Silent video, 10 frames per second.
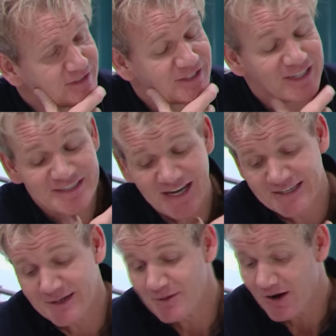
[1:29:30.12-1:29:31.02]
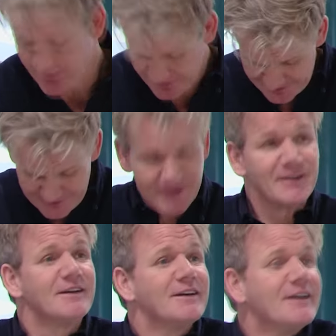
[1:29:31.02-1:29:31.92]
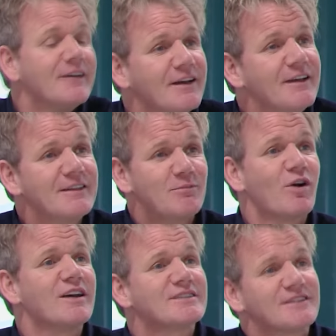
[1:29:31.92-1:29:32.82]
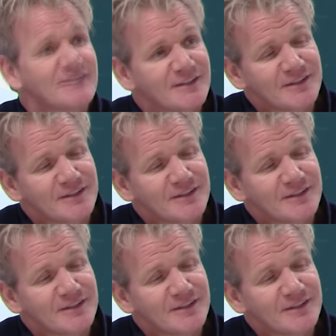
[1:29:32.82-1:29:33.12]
TJ, come on. The price